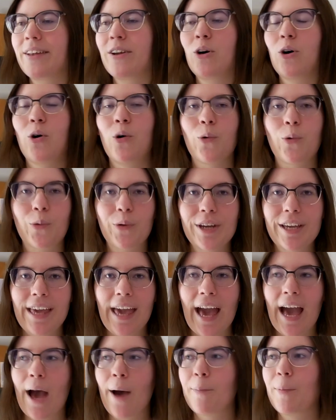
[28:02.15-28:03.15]
little
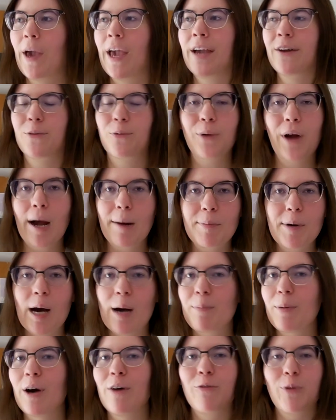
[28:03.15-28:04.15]
recap and wrap
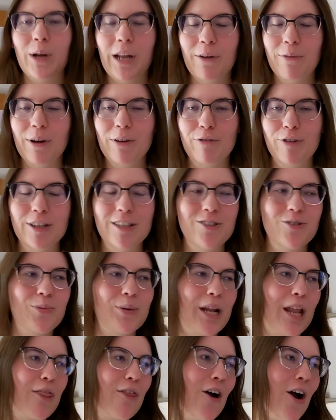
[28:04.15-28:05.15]
up of what I read for this
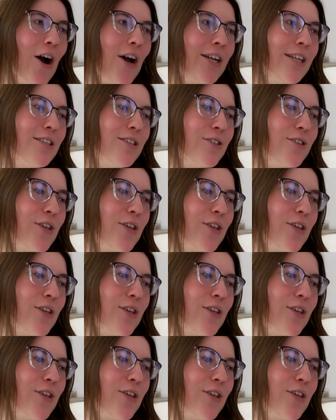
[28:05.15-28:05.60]
readathon.